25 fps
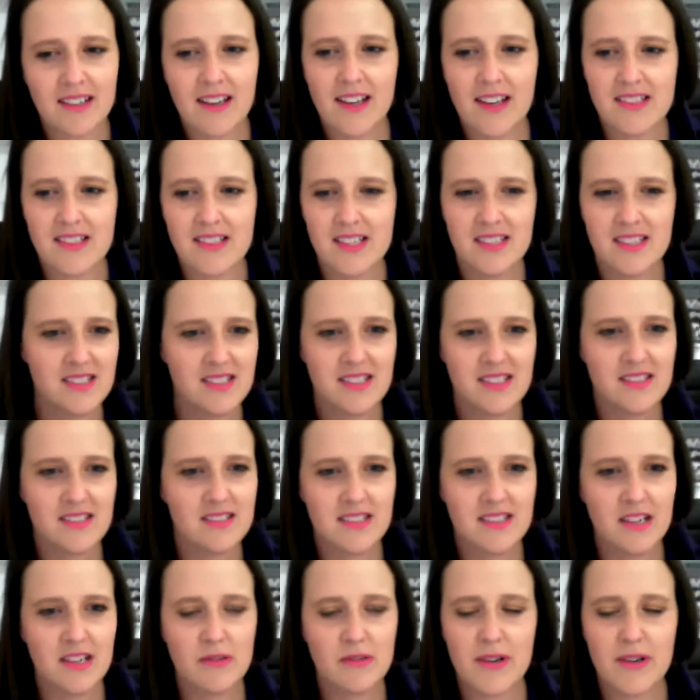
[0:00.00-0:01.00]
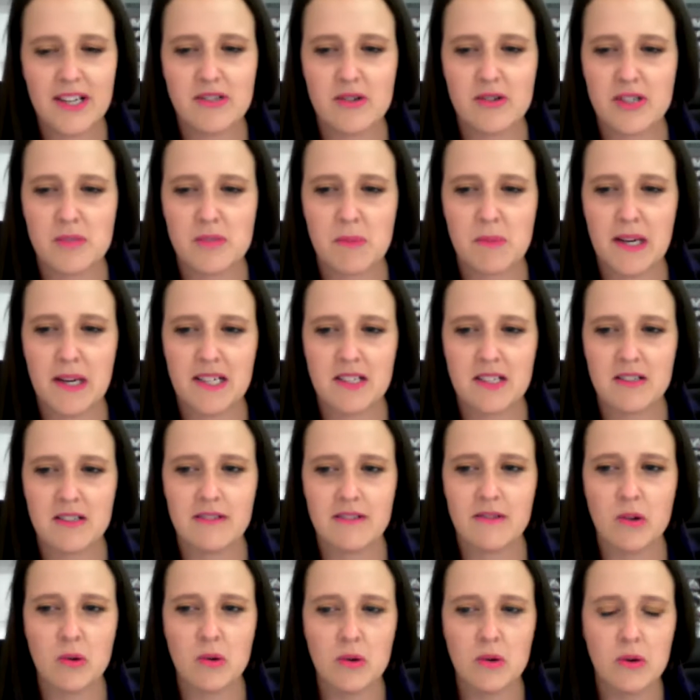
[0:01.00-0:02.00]
as it's a retrospective,
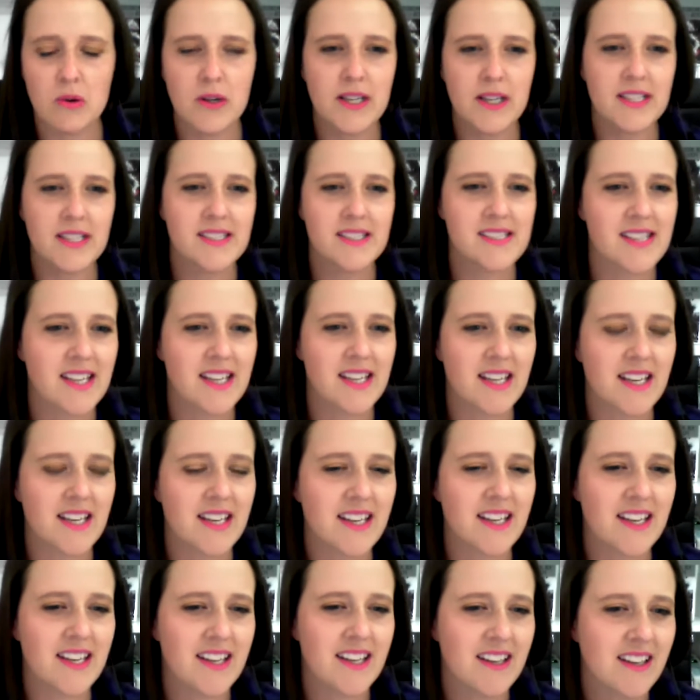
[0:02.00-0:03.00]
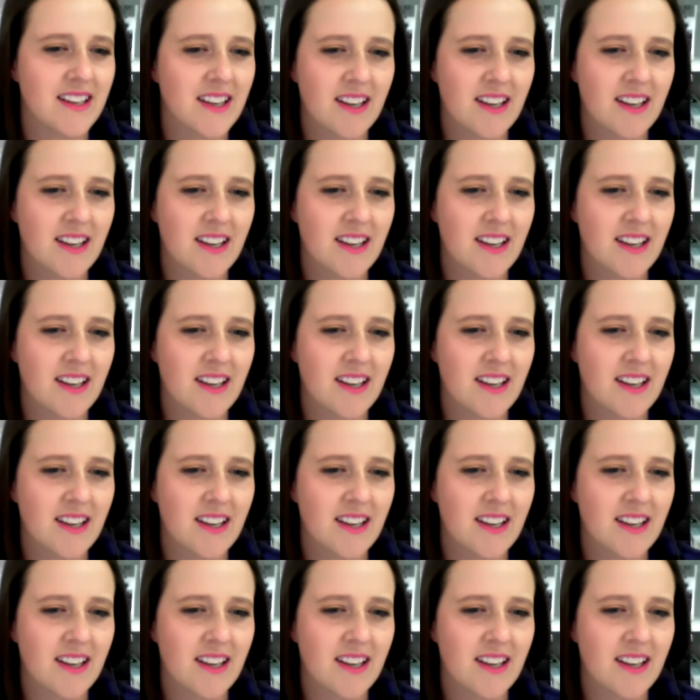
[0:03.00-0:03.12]
or is there,